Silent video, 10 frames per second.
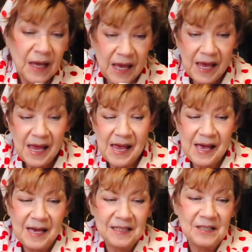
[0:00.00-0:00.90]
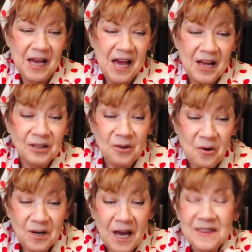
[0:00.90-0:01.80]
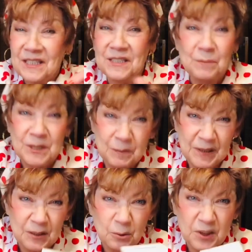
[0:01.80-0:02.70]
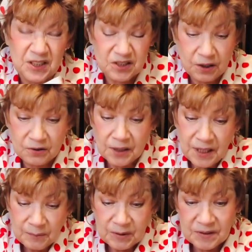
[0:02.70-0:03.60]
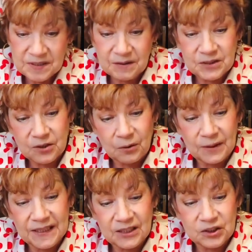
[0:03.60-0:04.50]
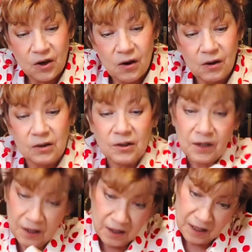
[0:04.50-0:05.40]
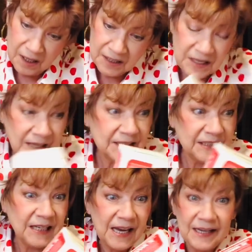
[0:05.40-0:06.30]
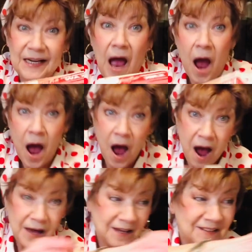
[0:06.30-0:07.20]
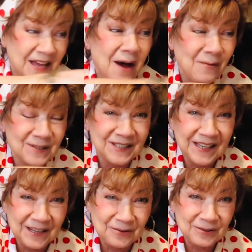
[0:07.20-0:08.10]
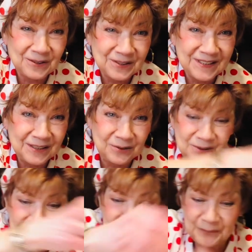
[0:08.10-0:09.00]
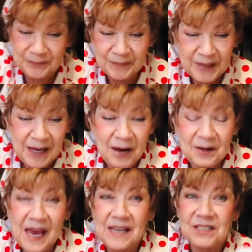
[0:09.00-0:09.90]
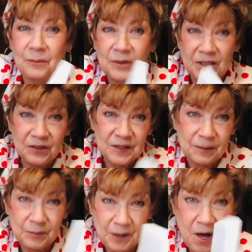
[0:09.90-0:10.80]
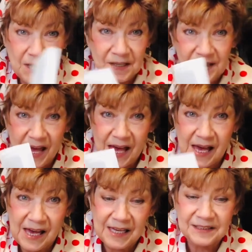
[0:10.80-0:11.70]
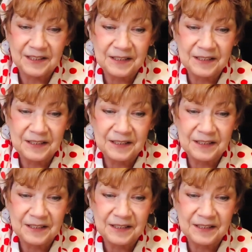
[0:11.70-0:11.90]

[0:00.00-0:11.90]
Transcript: And look, this must be old as dirt because it's only $1.98. That was like a real steal deal. Okay, so I'm going to use a block of that.